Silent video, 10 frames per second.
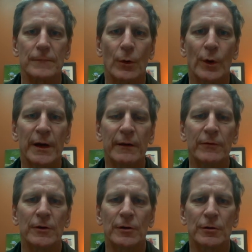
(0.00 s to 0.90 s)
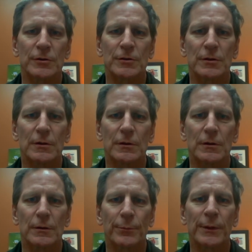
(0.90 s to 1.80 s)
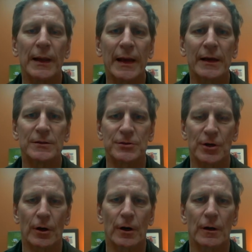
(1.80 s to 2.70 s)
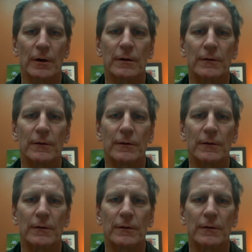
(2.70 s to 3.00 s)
whatever your plans are,